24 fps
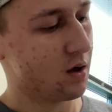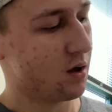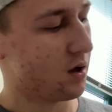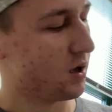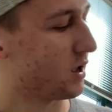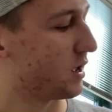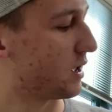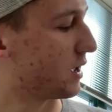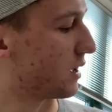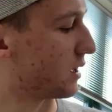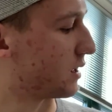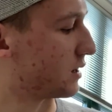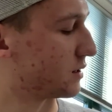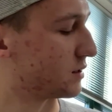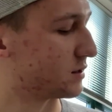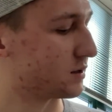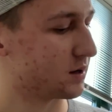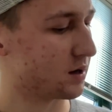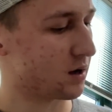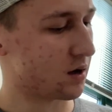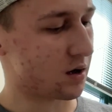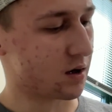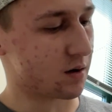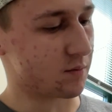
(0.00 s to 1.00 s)
And
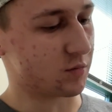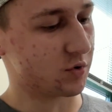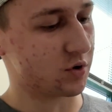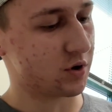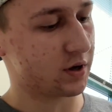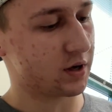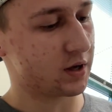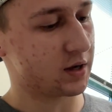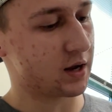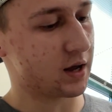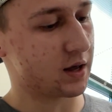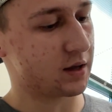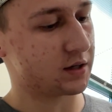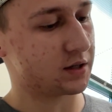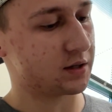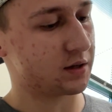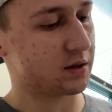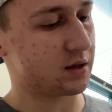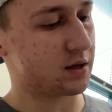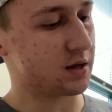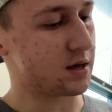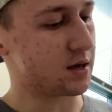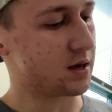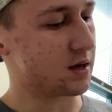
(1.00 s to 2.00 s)
looking at
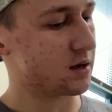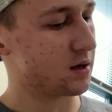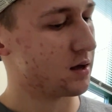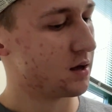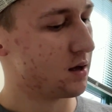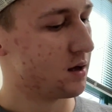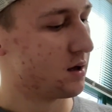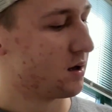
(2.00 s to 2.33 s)
the